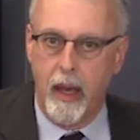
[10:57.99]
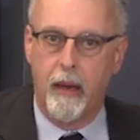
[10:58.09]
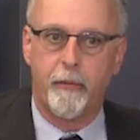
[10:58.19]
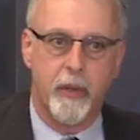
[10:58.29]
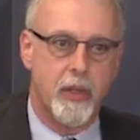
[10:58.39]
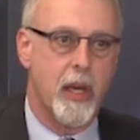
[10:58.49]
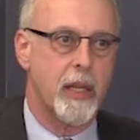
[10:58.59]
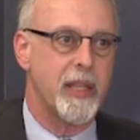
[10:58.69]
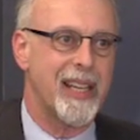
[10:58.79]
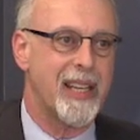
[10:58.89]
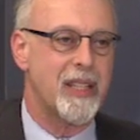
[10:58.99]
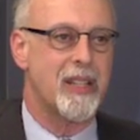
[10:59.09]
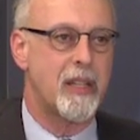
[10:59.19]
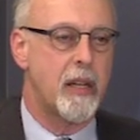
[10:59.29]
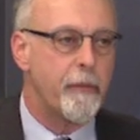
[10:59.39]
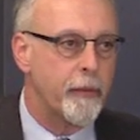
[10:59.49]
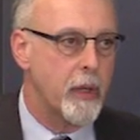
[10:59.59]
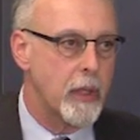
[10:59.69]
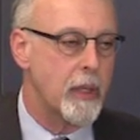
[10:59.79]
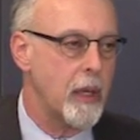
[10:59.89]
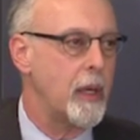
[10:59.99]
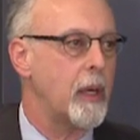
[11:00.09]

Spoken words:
emphasizing its differentness